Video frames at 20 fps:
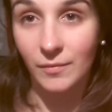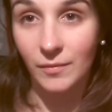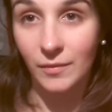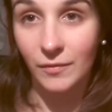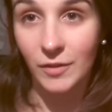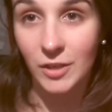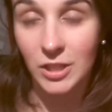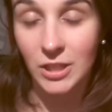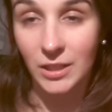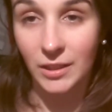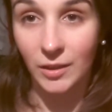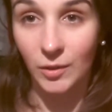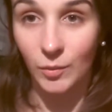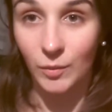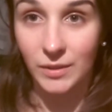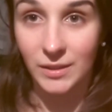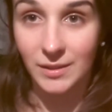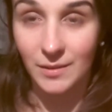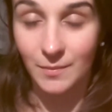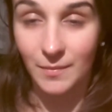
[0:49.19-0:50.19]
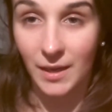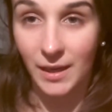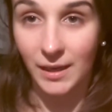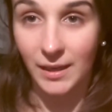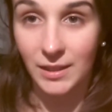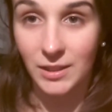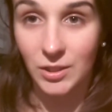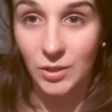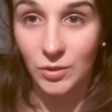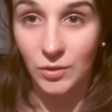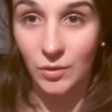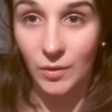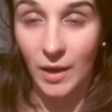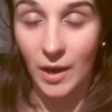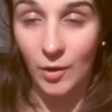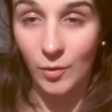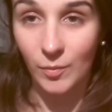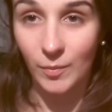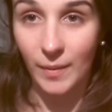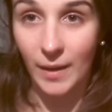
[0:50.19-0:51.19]
eventually you win some money to
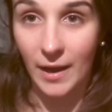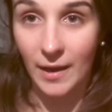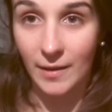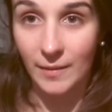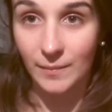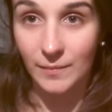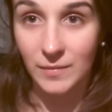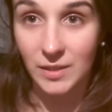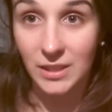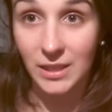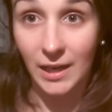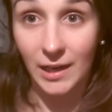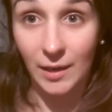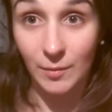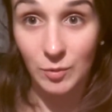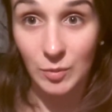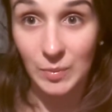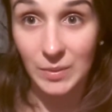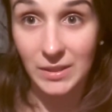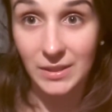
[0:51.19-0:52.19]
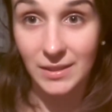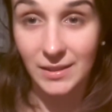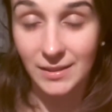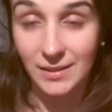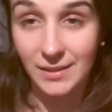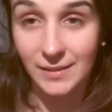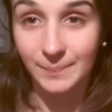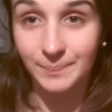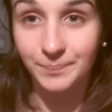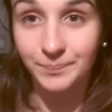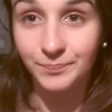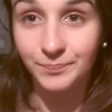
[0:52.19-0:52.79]
help start up your business.